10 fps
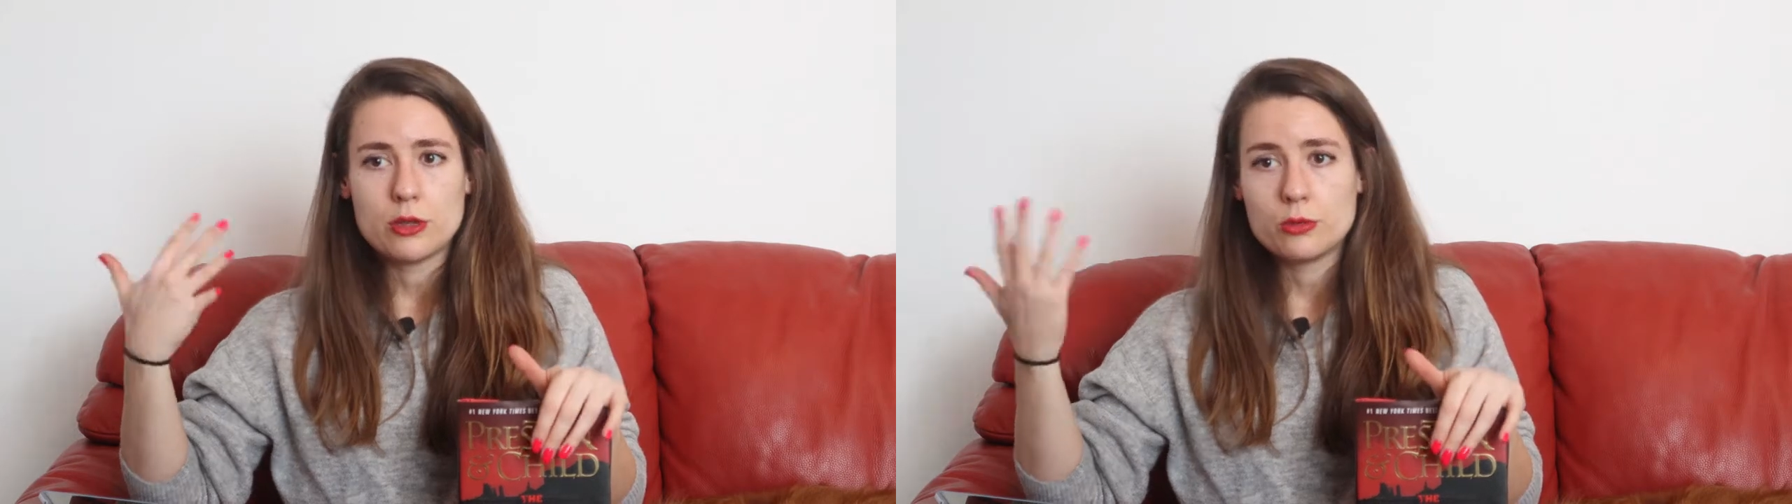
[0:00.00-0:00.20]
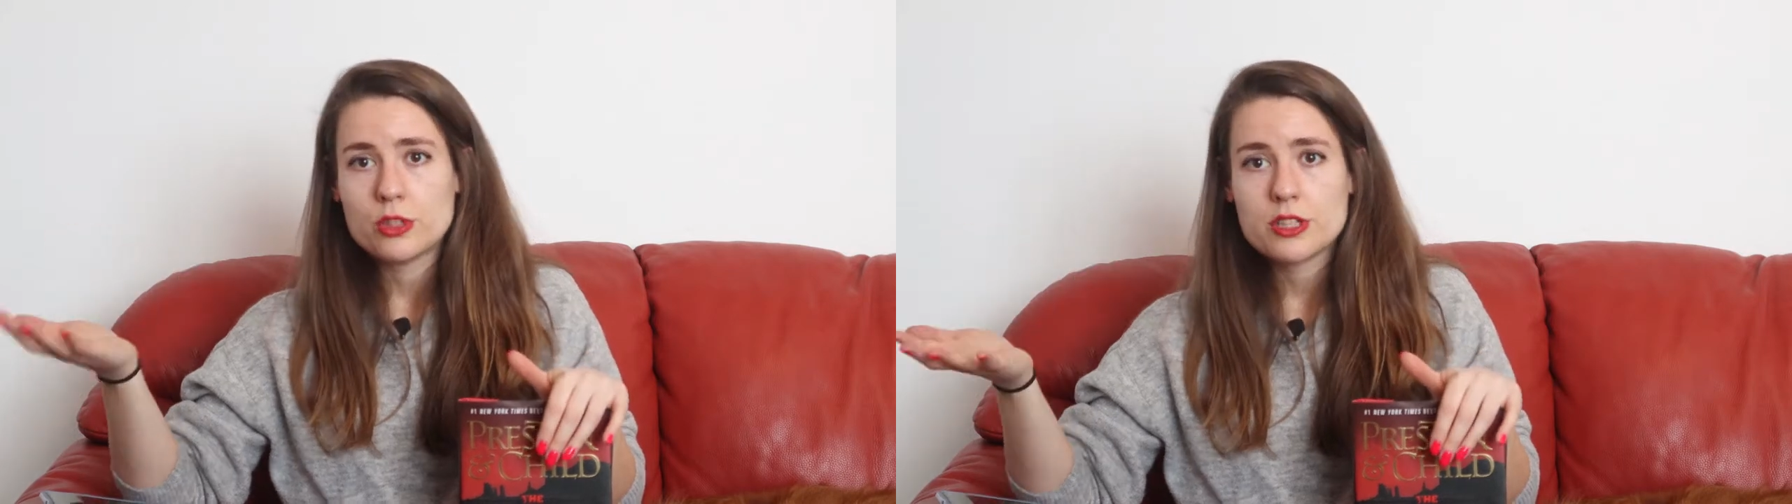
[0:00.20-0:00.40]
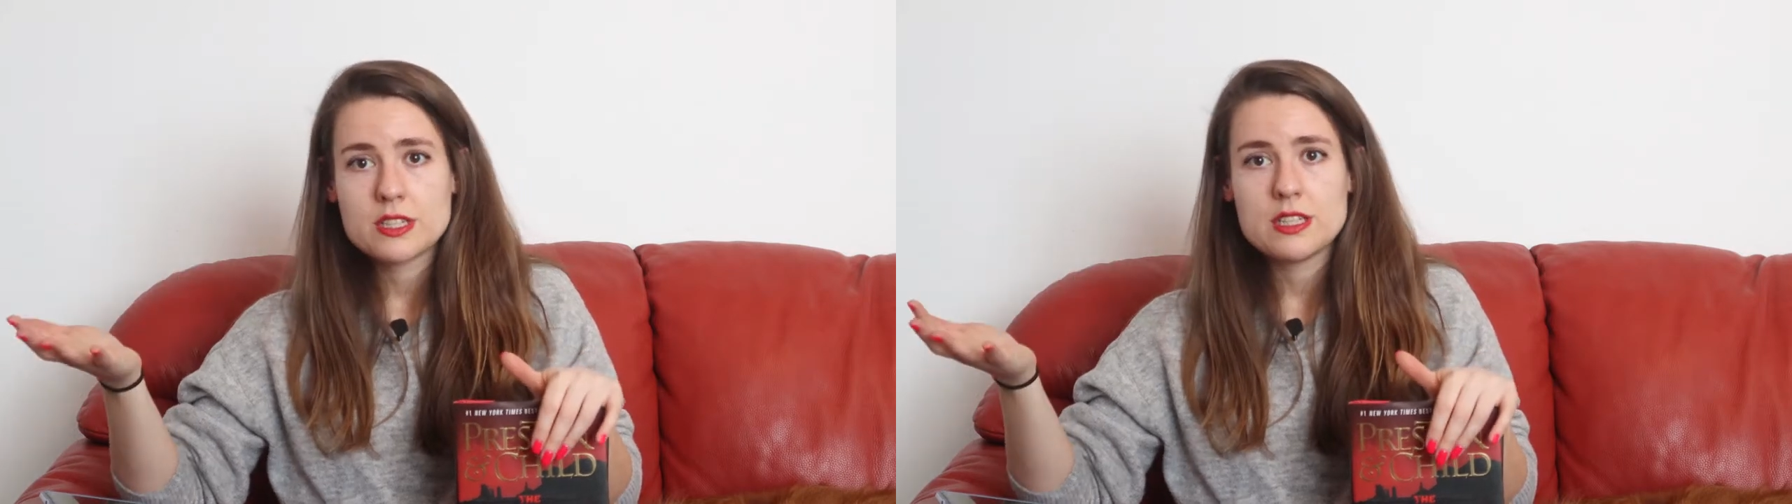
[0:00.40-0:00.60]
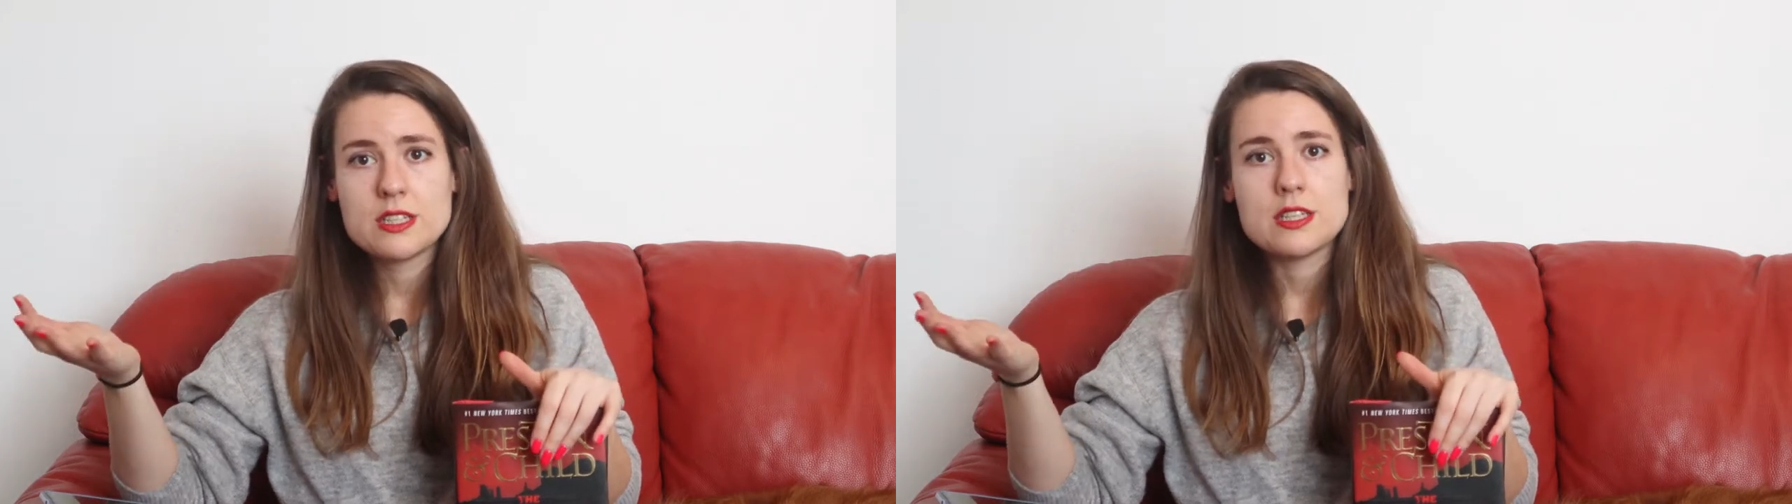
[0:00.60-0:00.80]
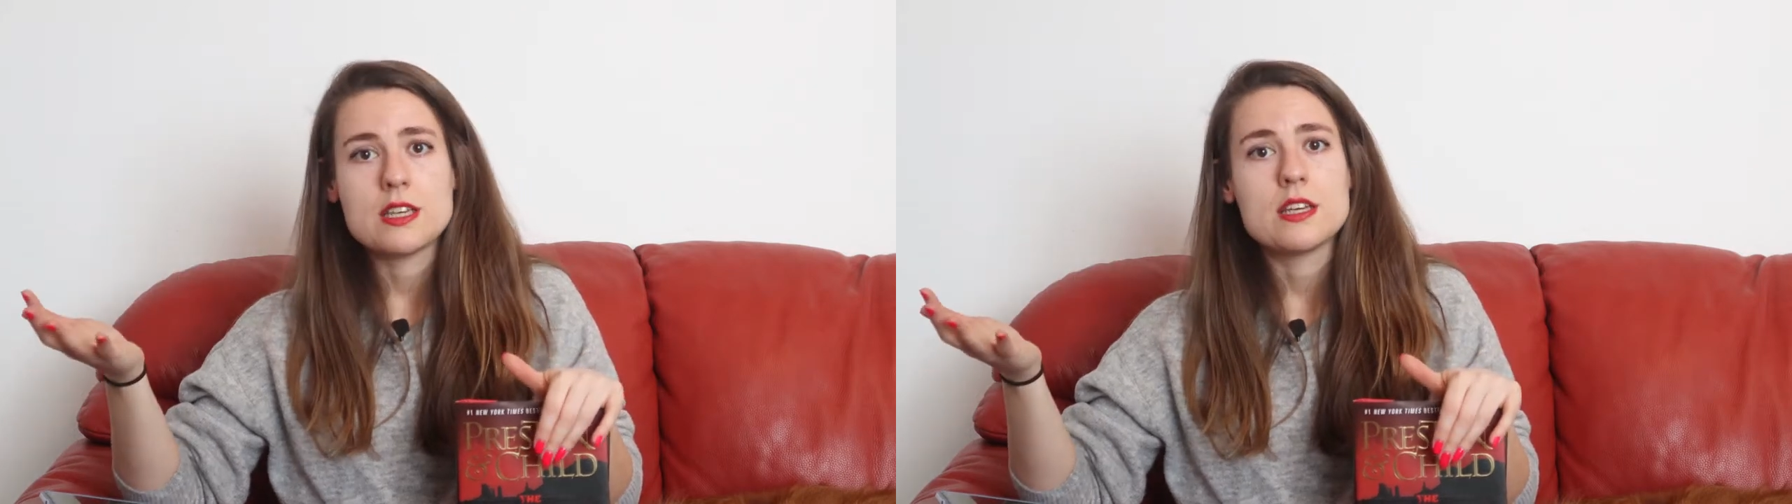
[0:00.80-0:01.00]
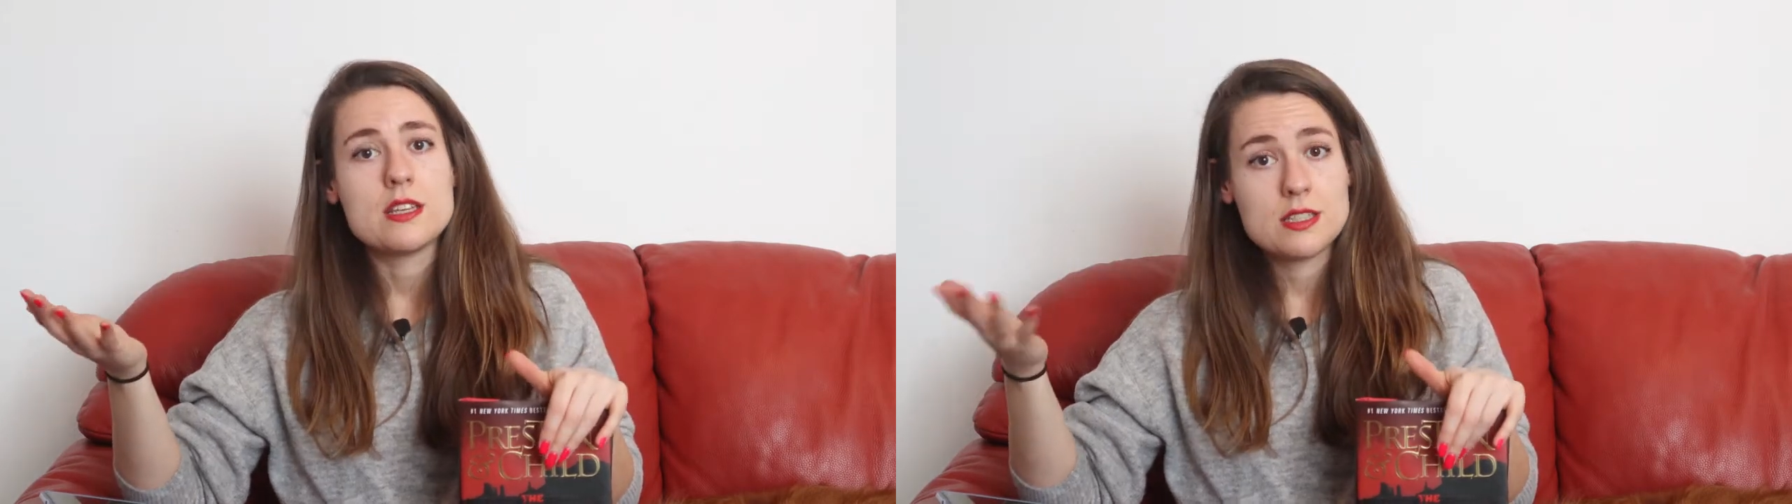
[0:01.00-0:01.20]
you know, looks in to see,